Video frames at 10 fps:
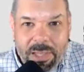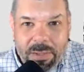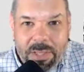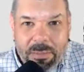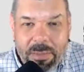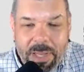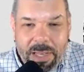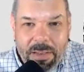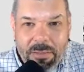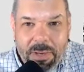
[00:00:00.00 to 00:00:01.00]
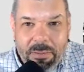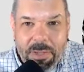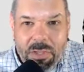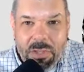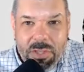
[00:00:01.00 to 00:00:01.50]
something, even if
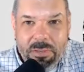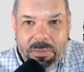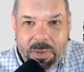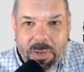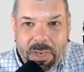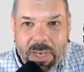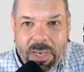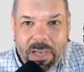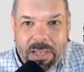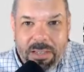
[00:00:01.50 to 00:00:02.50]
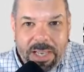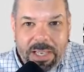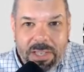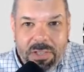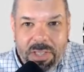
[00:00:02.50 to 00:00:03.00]
it's just for a
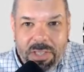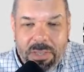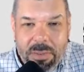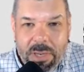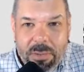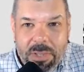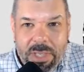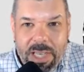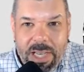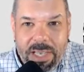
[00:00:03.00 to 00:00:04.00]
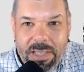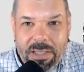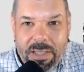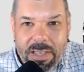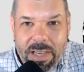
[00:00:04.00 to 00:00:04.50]
technician to be able to get
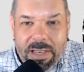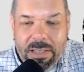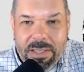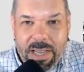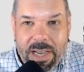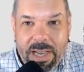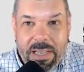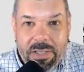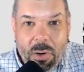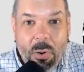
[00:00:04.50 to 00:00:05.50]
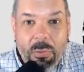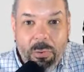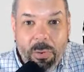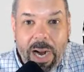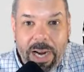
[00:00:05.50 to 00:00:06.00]
in and say, I need to
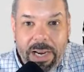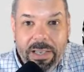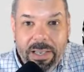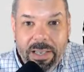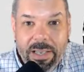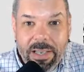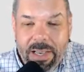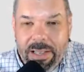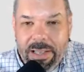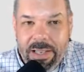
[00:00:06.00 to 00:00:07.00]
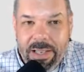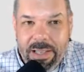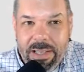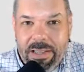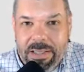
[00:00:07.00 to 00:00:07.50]
override. And
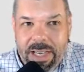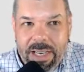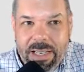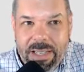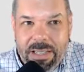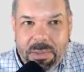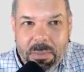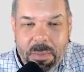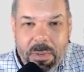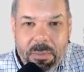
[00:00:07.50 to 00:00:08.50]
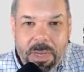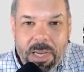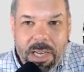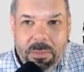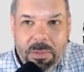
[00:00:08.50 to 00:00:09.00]
then the second is
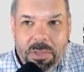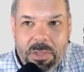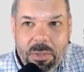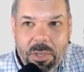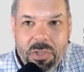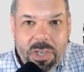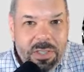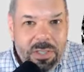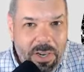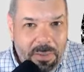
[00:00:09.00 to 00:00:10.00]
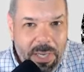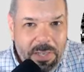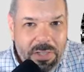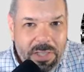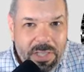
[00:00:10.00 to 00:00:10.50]
being able to adjust
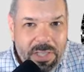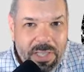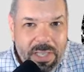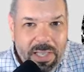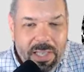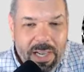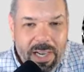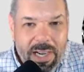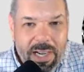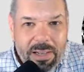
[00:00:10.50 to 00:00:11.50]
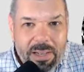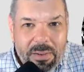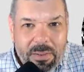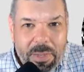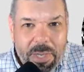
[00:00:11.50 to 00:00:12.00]
automation, uh,
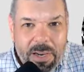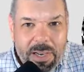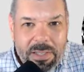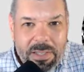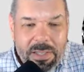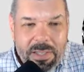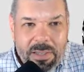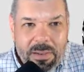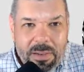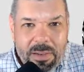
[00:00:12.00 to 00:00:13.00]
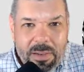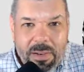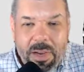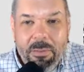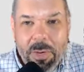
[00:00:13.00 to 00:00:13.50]
because you
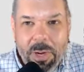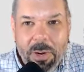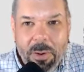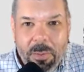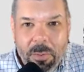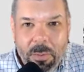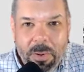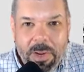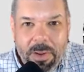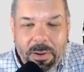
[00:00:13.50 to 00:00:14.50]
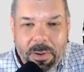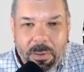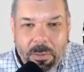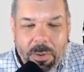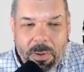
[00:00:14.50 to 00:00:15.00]
never know,
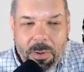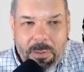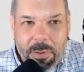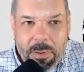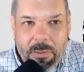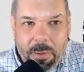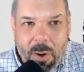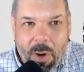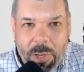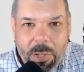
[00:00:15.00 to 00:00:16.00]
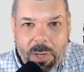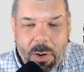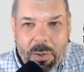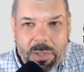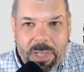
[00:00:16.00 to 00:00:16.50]
if you hard
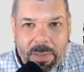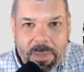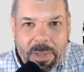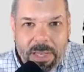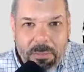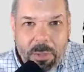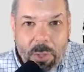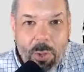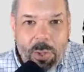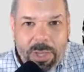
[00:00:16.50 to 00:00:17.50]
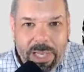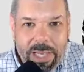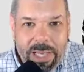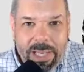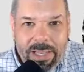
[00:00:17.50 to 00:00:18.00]
code something
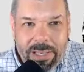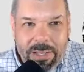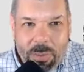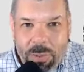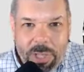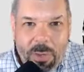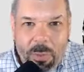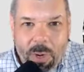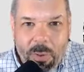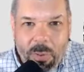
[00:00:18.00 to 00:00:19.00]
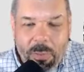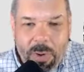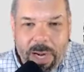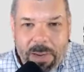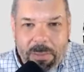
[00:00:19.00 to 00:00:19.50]
purely and it's only going to work one
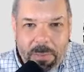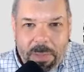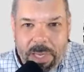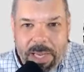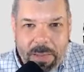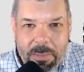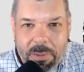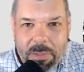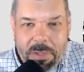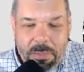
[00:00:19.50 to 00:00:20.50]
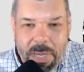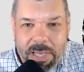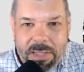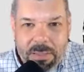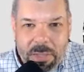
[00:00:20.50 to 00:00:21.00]
way, but being able to make
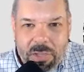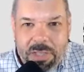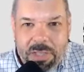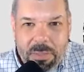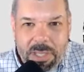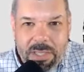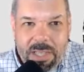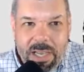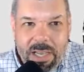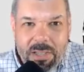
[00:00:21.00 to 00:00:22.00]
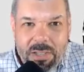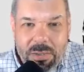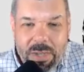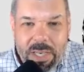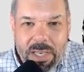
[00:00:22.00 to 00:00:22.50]
some adjustments
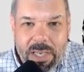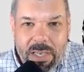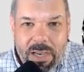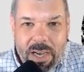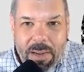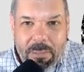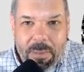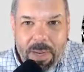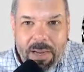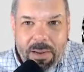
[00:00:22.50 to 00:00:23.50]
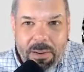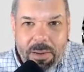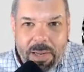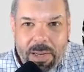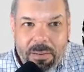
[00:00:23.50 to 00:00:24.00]
to it, um,
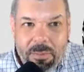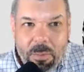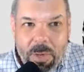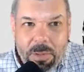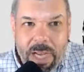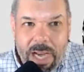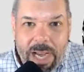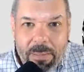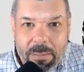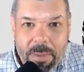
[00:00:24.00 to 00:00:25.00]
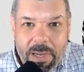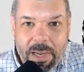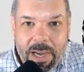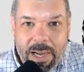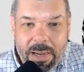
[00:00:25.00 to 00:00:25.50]
in real time,
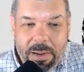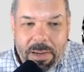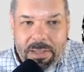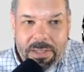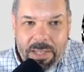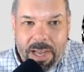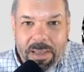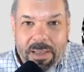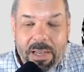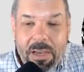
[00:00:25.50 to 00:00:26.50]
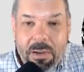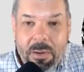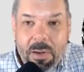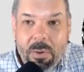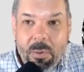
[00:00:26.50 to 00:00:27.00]
is, I think, a
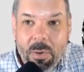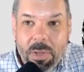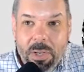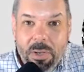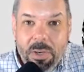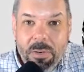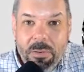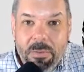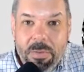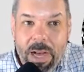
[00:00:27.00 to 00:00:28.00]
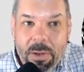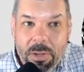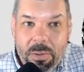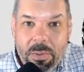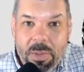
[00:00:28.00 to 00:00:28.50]
really good
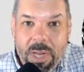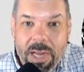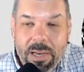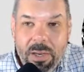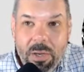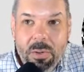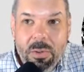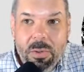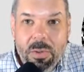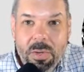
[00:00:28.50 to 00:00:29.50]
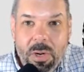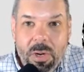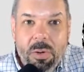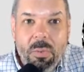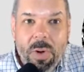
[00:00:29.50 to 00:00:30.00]
value and a
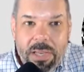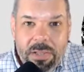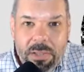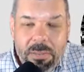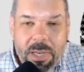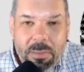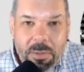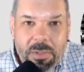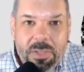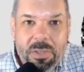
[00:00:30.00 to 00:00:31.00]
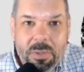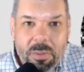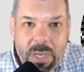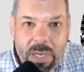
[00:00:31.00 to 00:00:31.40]
good way to be able to,